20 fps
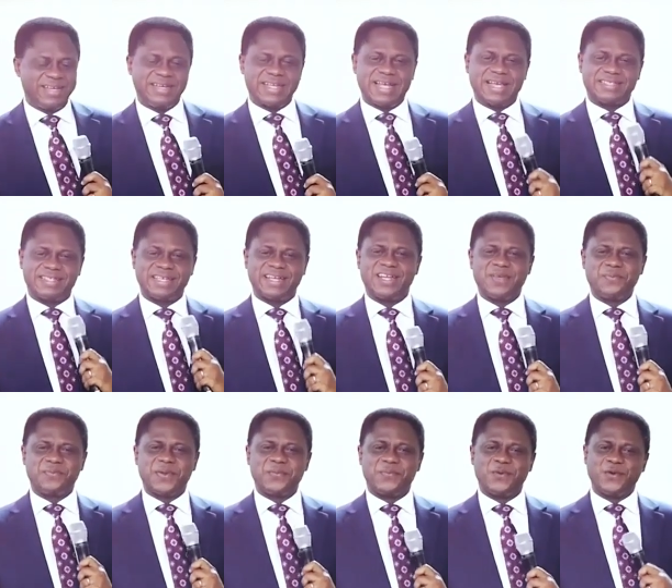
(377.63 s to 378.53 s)
There are certain
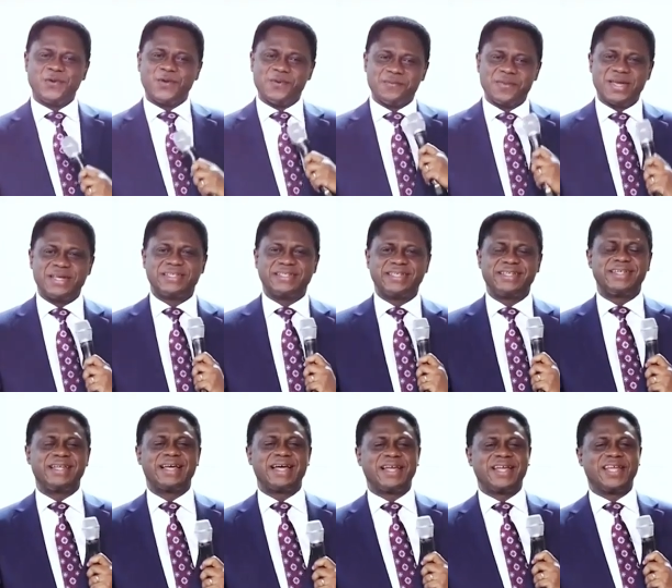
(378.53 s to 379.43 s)
people you
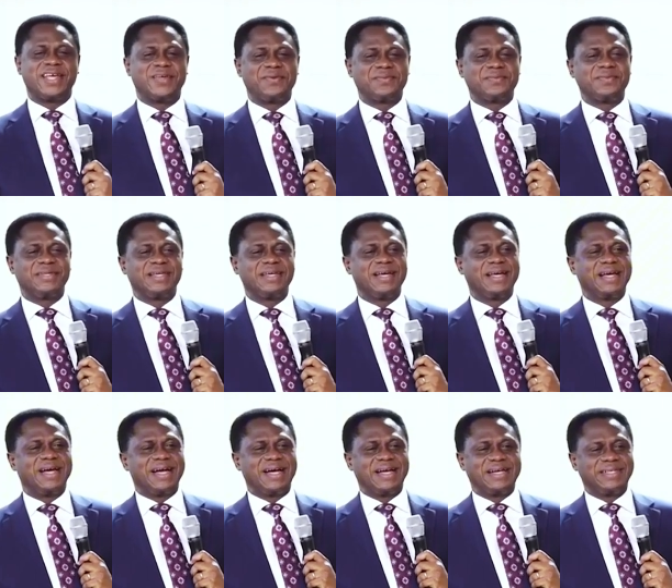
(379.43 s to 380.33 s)
mention their name,
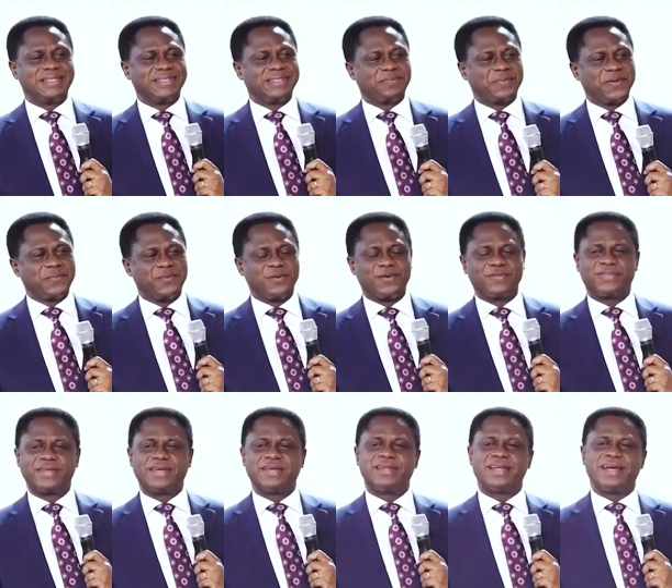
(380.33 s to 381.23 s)
and people
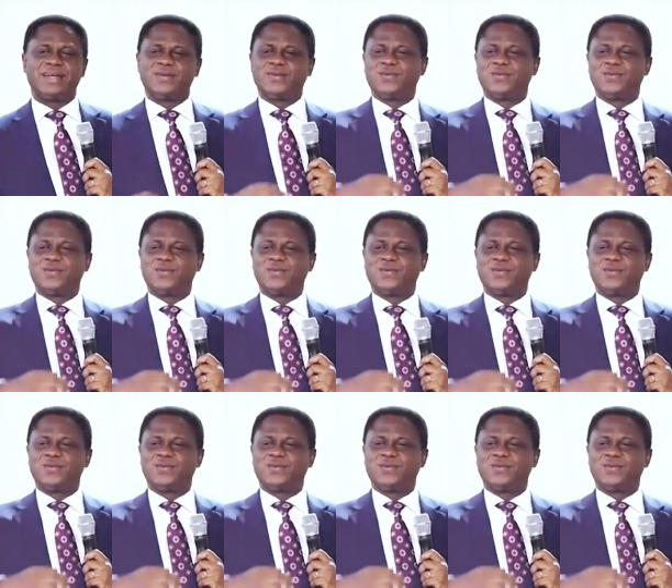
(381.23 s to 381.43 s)
think that